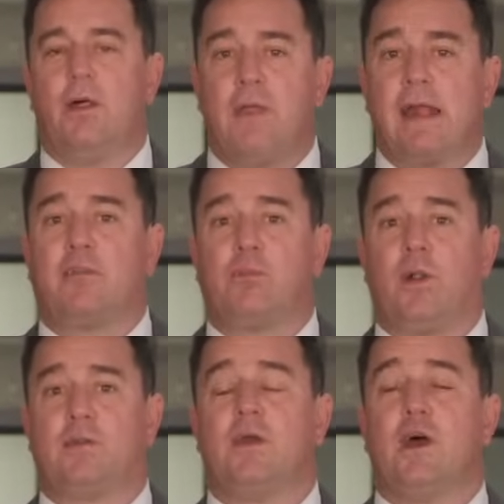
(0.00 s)
That's
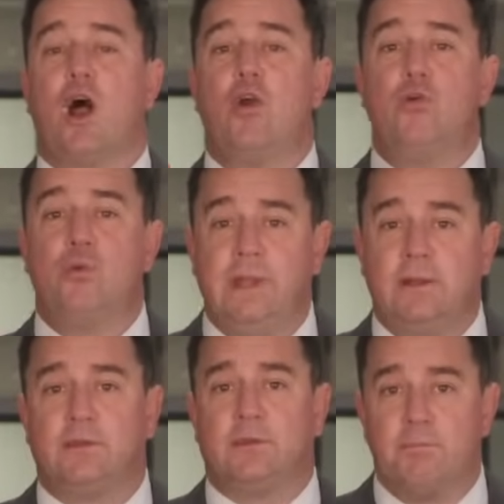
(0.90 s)
what a
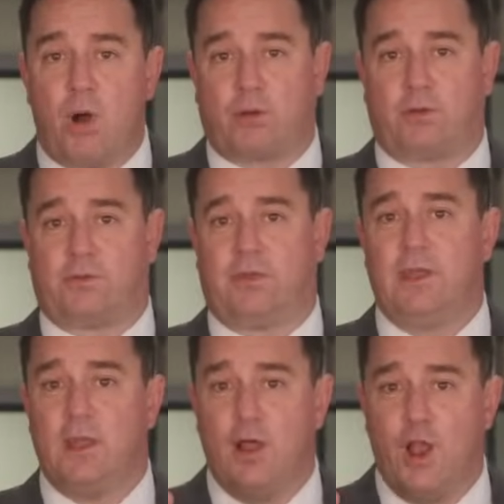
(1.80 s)
real
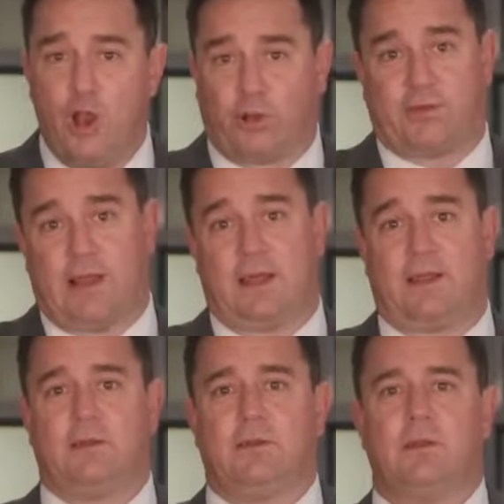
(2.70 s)
democracy looks like.
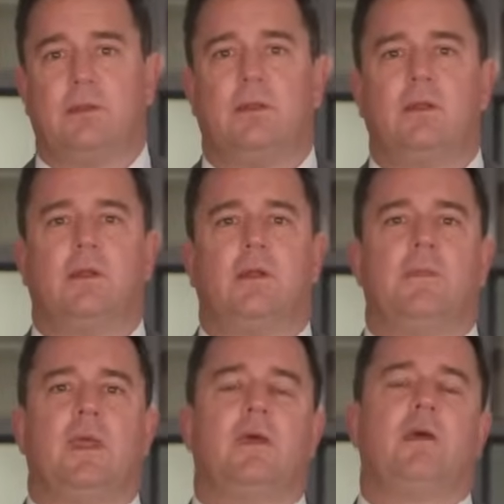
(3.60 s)

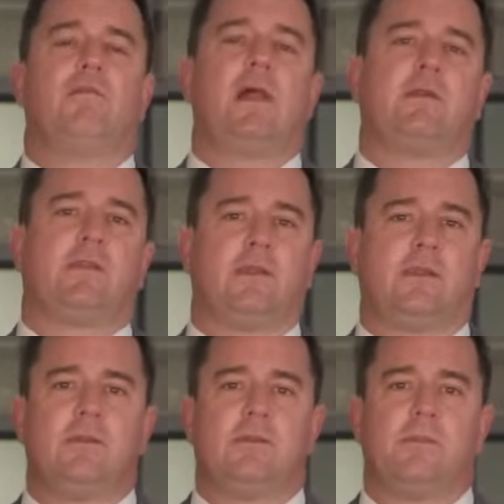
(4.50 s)
Fellow
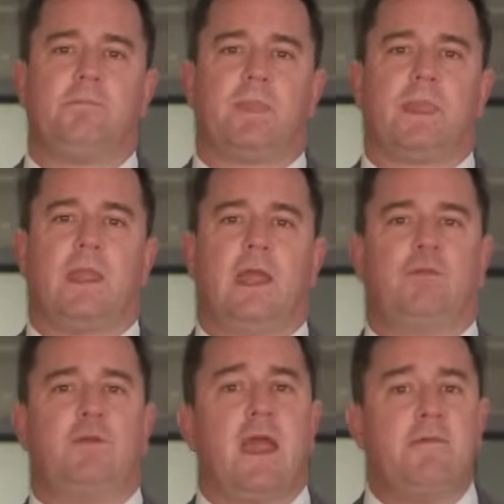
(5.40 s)
citizens,
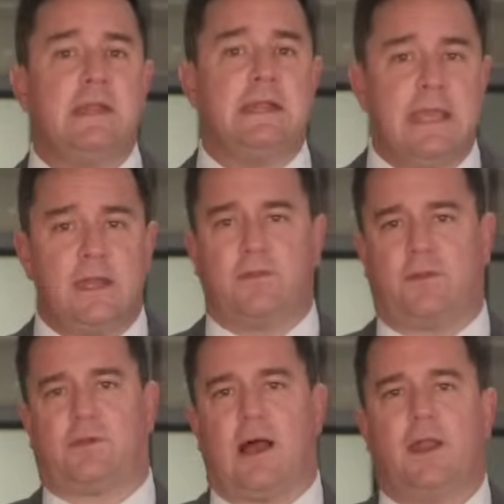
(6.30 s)
if we've ever needed
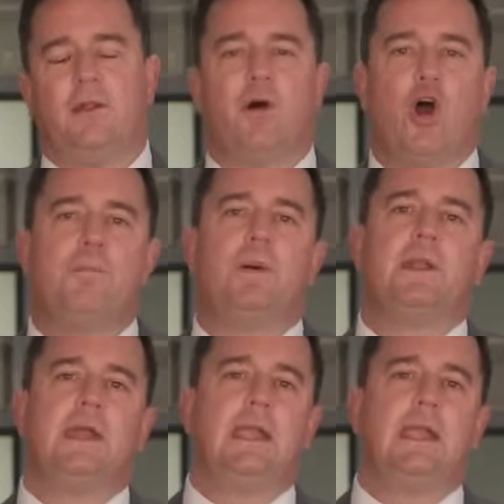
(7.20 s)
this kind of open,